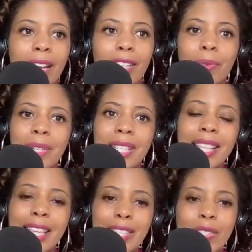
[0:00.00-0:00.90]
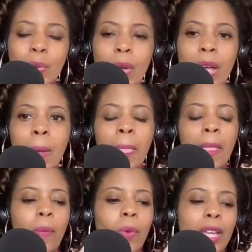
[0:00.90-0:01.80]
And I do want to say too,
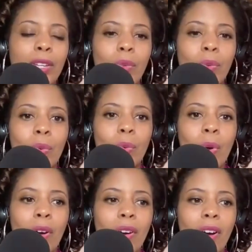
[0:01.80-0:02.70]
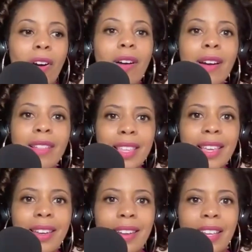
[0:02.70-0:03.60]
when you are
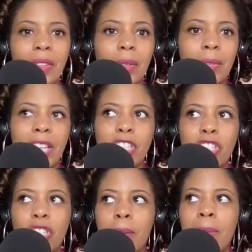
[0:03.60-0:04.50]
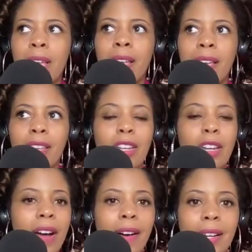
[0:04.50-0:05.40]
then in a healthy relationship, you
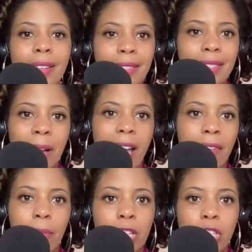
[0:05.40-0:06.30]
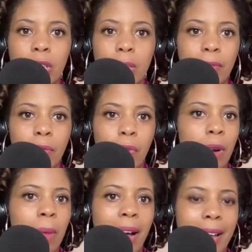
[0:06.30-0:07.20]
know how I couldn't say my affirmations
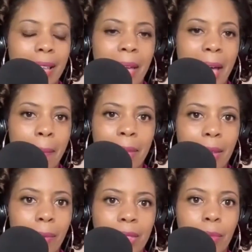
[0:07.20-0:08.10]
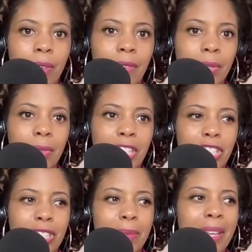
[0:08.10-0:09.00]
before, my I am happy with the previous
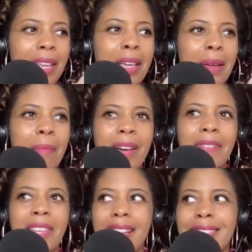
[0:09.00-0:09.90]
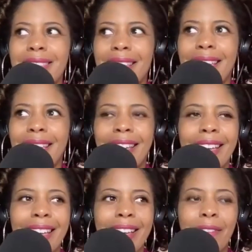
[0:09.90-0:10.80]
relationship. My fiance
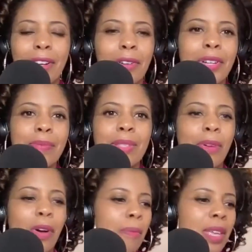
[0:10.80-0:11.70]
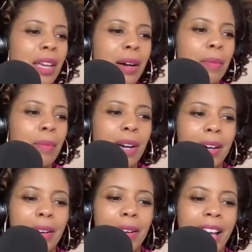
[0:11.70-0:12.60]
for Christmas bought me
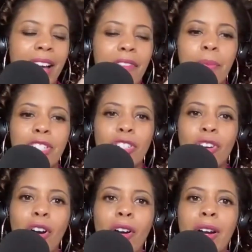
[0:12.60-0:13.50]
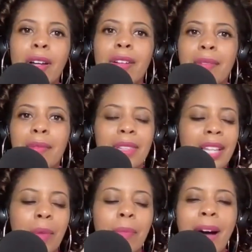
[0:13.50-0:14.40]
a affirmation card,
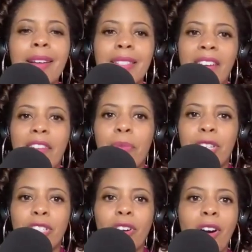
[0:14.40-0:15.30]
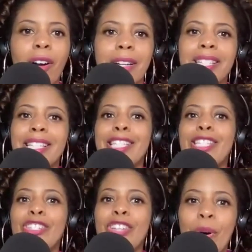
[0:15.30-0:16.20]
like a box of affirmation cards, because
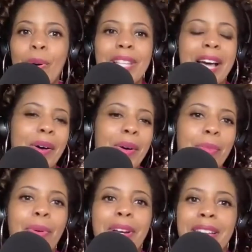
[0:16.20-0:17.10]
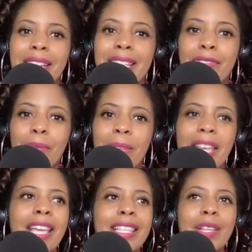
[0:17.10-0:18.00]
he knows how important it is for me.